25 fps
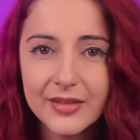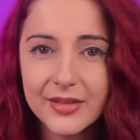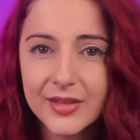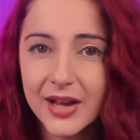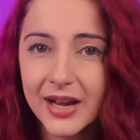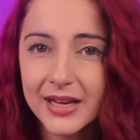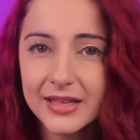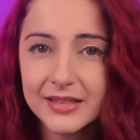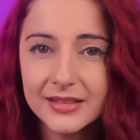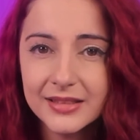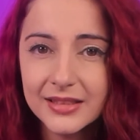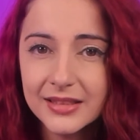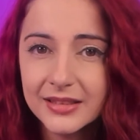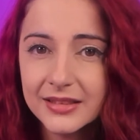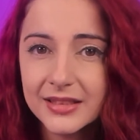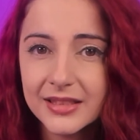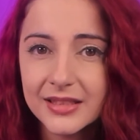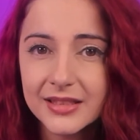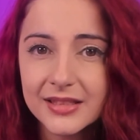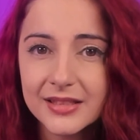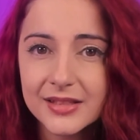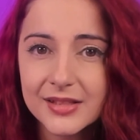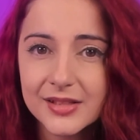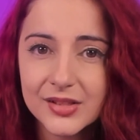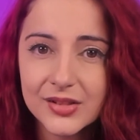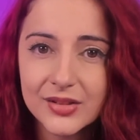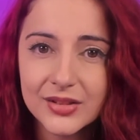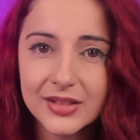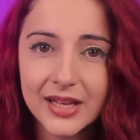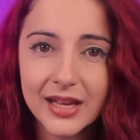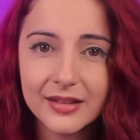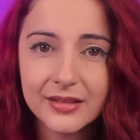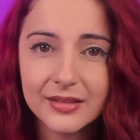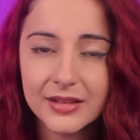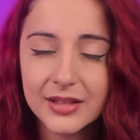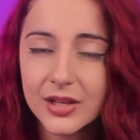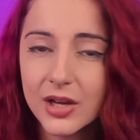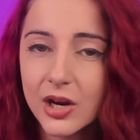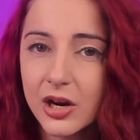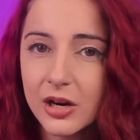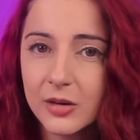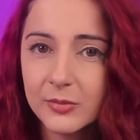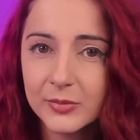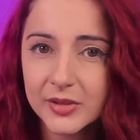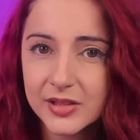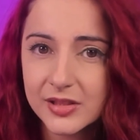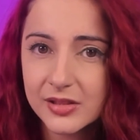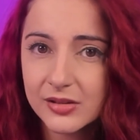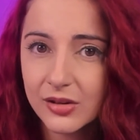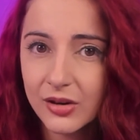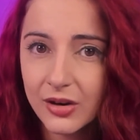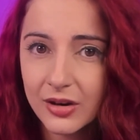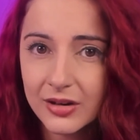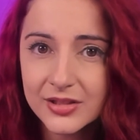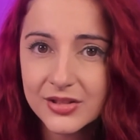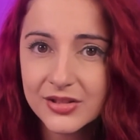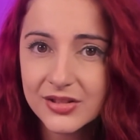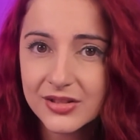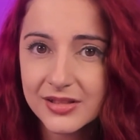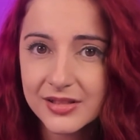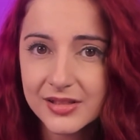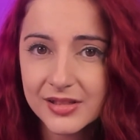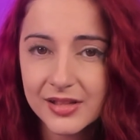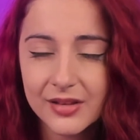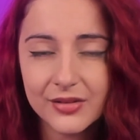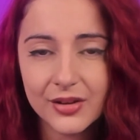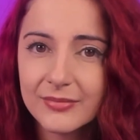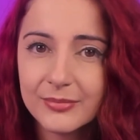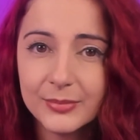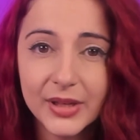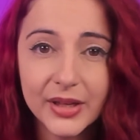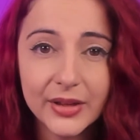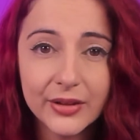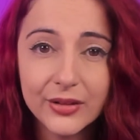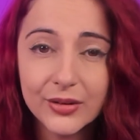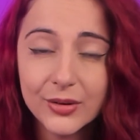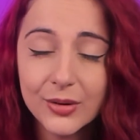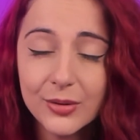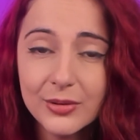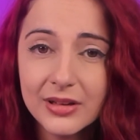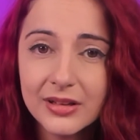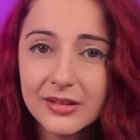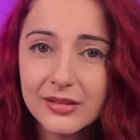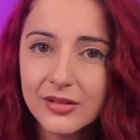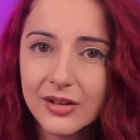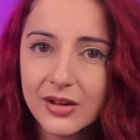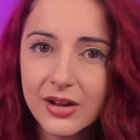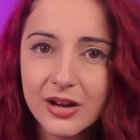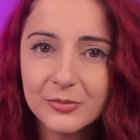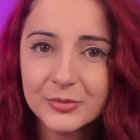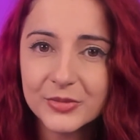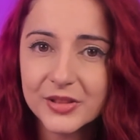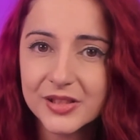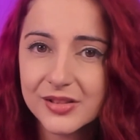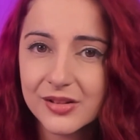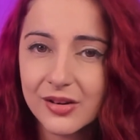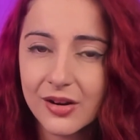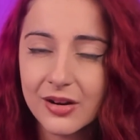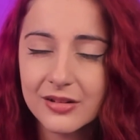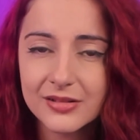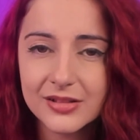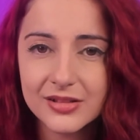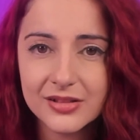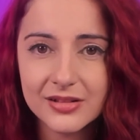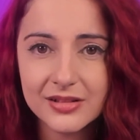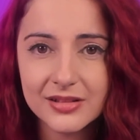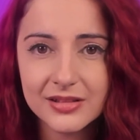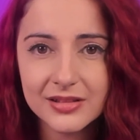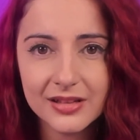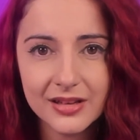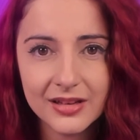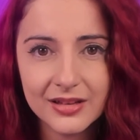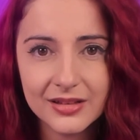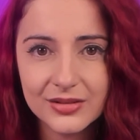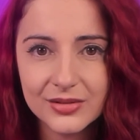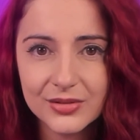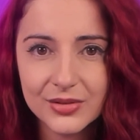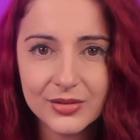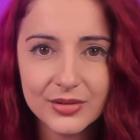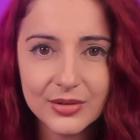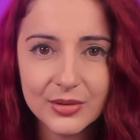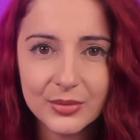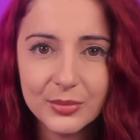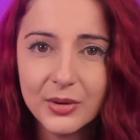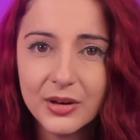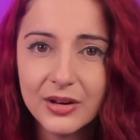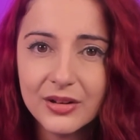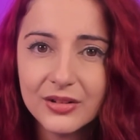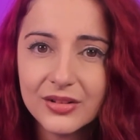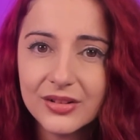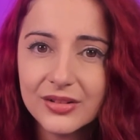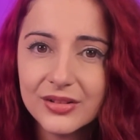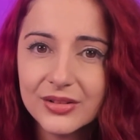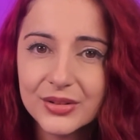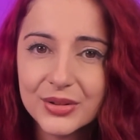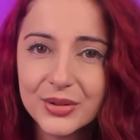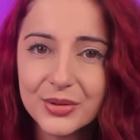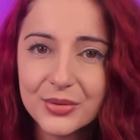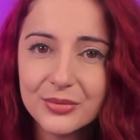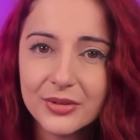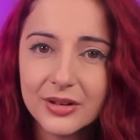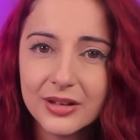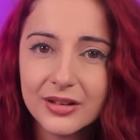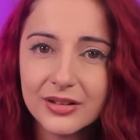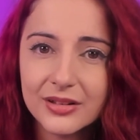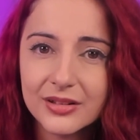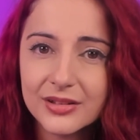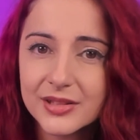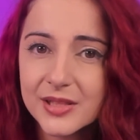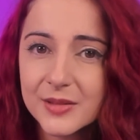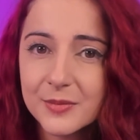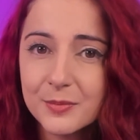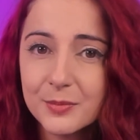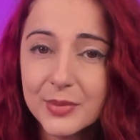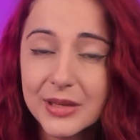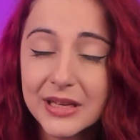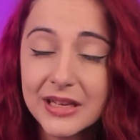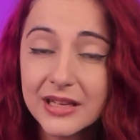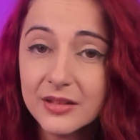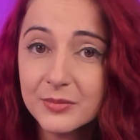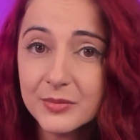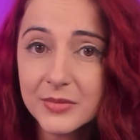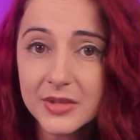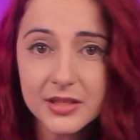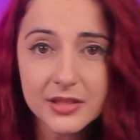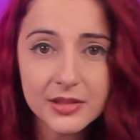The idea is to get the ominous conches. By throwing the ominous conches into the water, you are spam